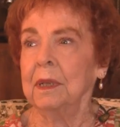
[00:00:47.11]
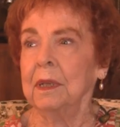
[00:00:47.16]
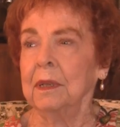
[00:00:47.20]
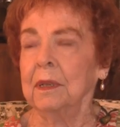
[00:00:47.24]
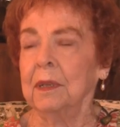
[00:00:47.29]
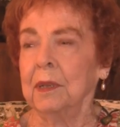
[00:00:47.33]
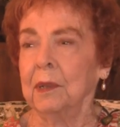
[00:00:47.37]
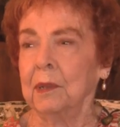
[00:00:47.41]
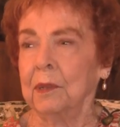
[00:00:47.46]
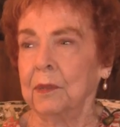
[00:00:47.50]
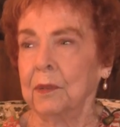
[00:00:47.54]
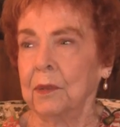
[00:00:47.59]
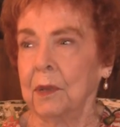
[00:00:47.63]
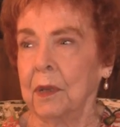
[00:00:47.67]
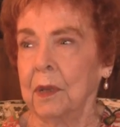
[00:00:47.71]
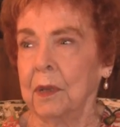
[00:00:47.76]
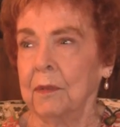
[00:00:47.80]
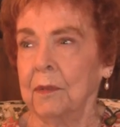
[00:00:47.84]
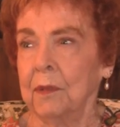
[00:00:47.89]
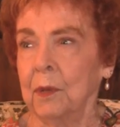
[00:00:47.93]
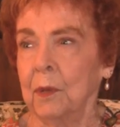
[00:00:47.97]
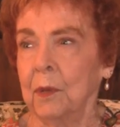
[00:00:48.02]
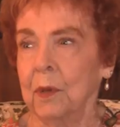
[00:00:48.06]
The
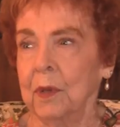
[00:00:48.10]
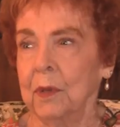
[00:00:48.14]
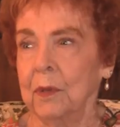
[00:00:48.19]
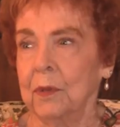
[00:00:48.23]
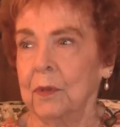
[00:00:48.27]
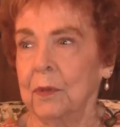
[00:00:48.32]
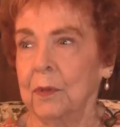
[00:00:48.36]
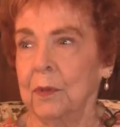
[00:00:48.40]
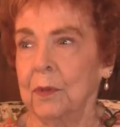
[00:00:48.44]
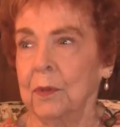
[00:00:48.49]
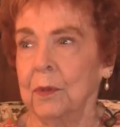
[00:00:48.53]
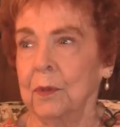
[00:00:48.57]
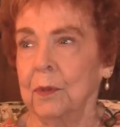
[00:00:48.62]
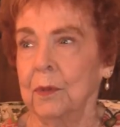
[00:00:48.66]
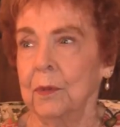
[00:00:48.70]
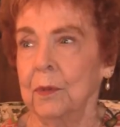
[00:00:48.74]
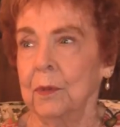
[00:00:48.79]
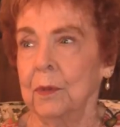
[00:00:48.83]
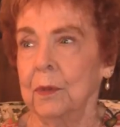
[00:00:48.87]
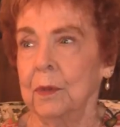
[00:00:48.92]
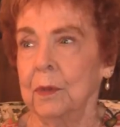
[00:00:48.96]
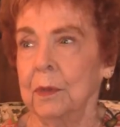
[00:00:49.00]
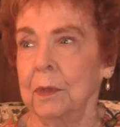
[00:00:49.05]
thought of going
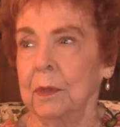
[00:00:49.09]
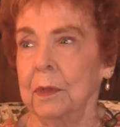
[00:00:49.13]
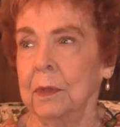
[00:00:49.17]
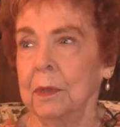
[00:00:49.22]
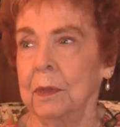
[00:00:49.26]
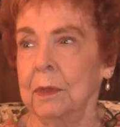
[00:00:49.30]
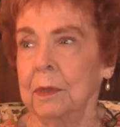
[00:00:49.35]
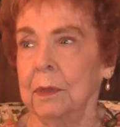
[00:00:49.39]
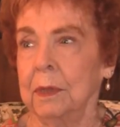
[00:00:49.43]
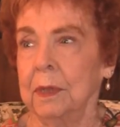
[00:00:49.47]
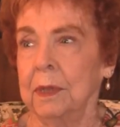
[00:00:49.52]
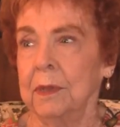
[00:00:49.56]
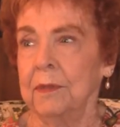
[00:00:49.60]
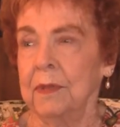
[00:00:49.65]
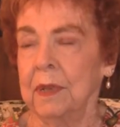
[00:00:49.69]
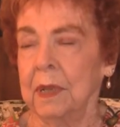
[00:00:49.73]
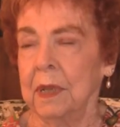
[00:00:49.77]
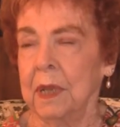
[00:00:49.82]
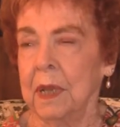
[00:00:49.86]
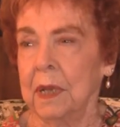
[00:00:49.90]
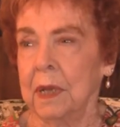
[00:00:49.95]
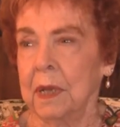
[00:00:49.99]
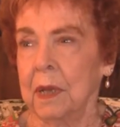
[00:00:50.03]
through,
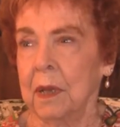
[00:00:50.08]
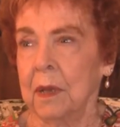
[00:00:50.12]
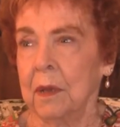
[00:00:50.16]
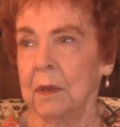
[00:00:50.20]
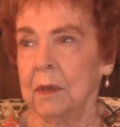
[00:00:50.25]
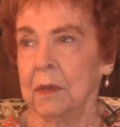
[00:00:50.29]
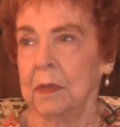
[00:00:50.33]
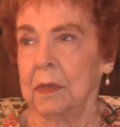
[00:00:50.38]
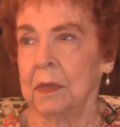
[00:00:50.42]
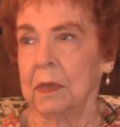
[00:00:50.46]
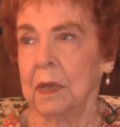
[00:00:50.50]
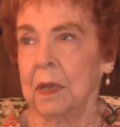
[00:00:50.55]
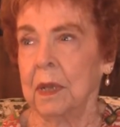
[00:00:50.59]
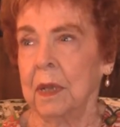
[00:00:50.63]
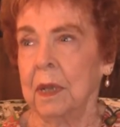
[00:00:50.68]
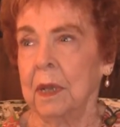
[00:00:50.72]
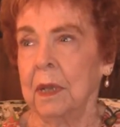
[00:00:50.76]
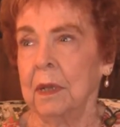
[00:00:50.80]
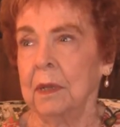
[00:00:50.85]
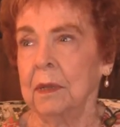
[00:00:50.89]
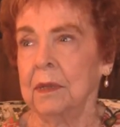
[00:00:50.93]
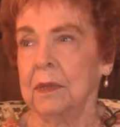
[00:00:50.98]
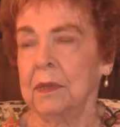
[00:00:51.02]
leaving that house
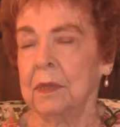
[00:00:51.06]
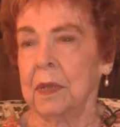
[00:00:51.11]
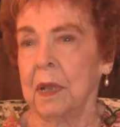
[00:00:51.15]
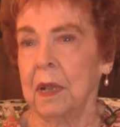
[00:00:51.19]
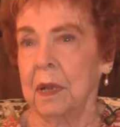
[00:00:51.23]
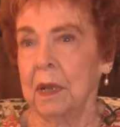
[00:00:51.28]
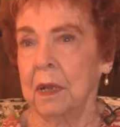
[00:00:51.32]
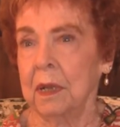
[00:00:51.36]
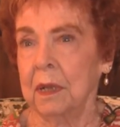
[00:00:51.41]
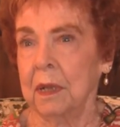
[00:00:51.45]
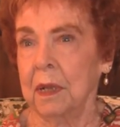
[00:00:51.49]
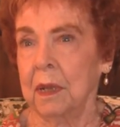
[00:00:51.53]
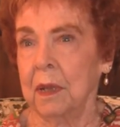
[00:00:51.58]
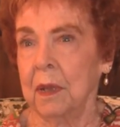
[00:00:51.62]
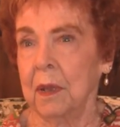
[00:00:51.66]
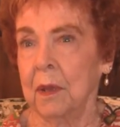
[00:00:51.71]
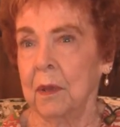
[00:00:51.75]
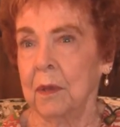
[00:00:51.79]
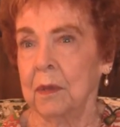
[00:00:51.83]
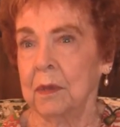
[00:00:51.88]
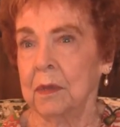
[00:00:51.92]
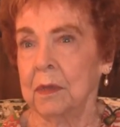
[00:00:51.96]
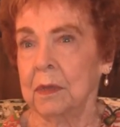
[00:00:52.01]
and selling the
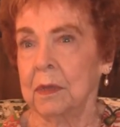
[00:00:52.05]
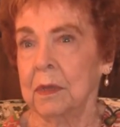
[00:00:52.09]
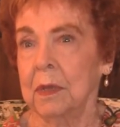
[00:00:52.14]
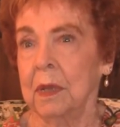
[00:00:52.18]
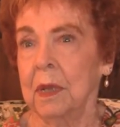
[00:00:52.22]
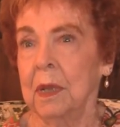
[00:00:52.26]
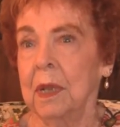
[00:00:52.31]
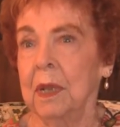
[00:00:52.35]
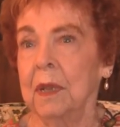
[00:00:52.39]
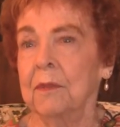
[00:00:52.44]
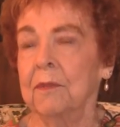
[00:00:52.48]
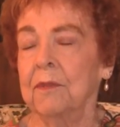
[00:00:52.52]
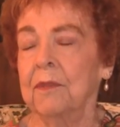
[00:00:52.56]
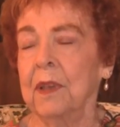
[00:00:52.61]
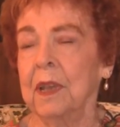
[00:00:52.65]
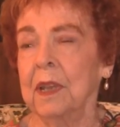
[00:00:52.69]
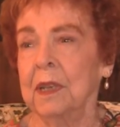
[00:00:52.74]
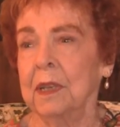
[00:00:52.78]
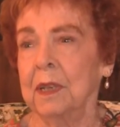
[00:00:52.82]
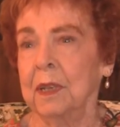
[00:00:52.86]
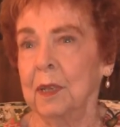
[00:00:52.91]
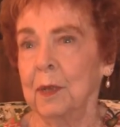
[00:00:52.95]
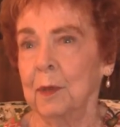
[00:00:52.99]
house,
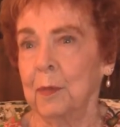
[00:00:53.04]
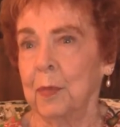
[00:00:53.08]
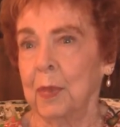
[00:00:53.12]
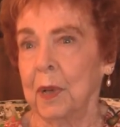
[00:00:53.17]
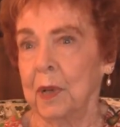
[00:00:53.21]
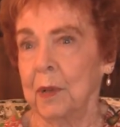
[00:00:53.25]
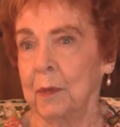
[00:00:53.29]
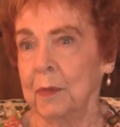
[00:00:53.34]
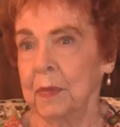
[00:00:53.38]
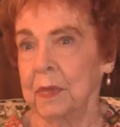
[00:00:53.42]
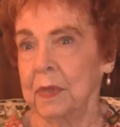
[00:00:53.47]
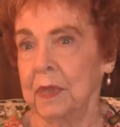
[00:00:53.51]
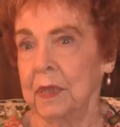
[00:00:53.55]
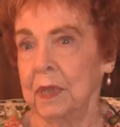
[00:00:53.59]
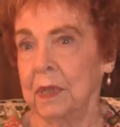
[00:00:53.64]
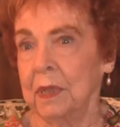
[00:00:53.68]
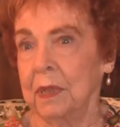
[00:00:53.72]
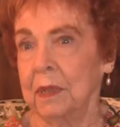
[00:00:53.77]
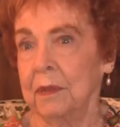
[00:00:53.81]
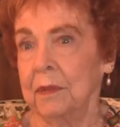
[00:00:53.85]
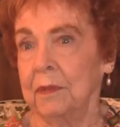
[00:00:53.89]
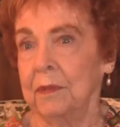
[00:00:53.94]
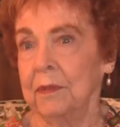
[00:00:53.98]
finding an apartment to
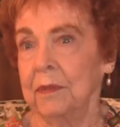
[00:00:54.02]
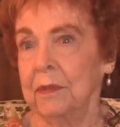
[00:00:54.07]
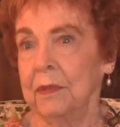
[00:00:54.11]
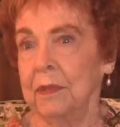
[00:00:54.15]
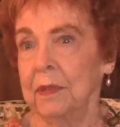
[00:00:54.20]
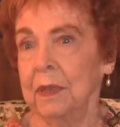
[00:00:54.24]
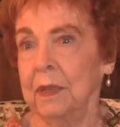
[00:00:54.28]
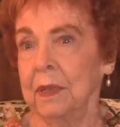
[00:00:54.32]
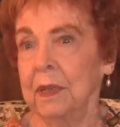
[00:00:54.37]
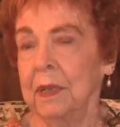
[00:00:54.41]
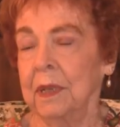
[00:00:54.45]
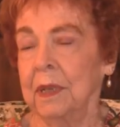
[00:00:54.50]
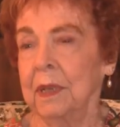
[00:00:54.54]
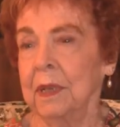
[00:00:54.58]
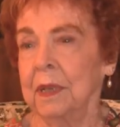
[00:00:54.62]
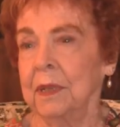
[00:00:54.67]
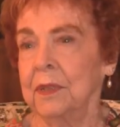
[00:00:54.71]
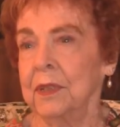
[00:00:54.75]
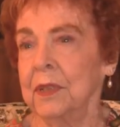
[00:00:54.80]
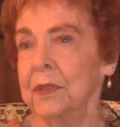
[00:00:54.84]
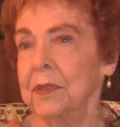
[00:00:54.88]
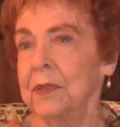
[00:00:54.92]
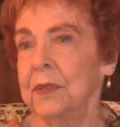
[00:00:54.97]
live,
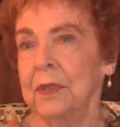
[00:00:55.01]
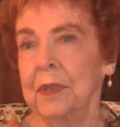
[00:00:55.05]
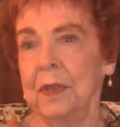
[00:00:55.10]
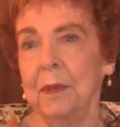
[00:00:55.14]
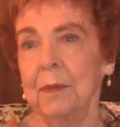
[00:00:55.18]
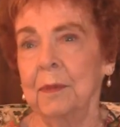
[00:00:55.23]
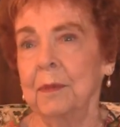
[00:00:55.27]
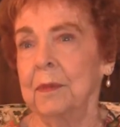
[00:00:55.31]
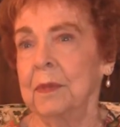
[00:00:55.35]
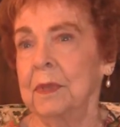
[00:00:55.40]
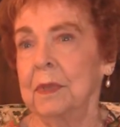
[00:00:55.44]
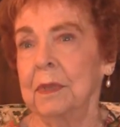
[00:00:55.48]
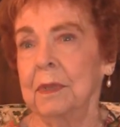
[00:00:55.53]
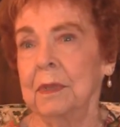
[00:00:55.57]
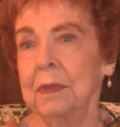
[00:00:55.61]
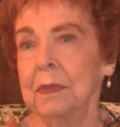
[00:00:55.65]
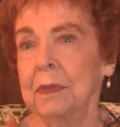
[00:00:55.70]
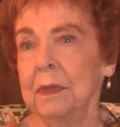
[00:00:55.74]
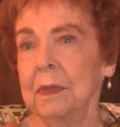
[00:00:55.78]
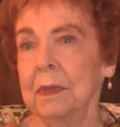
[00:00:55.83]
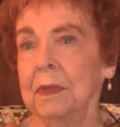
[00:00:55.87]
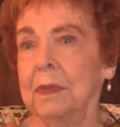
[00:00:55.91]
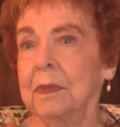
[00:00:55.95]
it just seemed
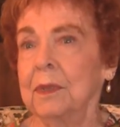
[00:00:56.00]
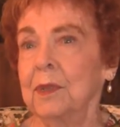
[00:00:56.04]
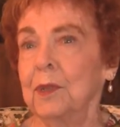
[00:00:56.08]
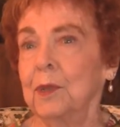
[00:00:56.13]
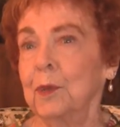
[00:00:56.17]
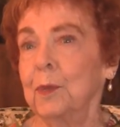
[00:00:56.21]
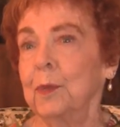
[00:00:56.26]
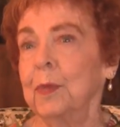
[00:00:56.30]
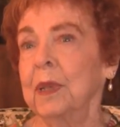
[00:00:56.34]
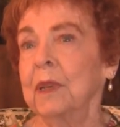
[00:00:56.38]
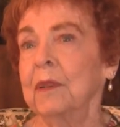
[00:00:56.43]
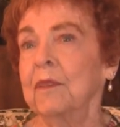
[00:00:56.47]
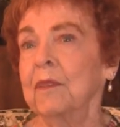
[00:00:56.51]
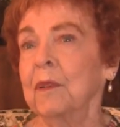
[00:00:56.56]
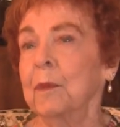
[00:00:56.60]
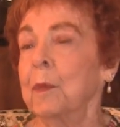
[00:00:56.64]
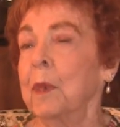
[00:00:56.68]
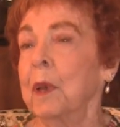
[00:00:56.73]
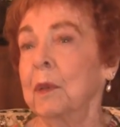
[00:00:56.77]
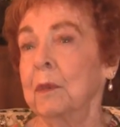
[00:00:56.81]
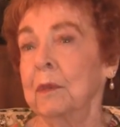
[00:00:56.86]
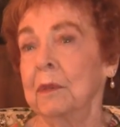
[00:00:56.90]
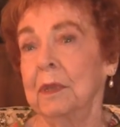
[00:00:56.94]
too big of a
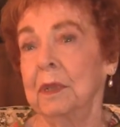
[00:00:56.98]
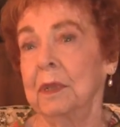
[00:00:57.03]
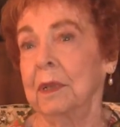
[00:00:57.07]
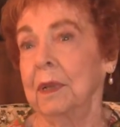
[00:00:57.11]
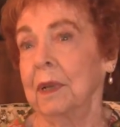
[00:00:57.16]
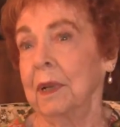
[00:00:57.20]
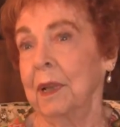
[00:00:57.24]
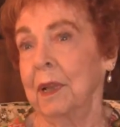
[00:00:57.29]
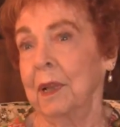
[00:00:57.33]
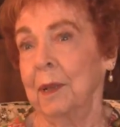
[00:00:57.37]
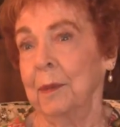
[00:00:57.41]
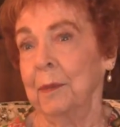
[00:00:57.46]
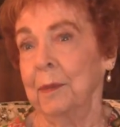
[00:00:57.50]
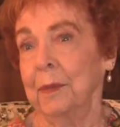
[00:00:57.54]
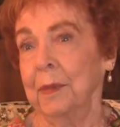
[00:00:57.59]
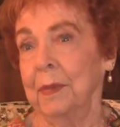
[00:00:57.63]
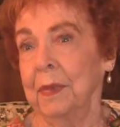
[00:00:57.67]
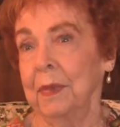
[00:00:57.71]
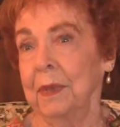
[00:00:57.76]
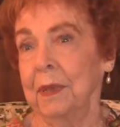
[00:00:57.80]
mountain to climb.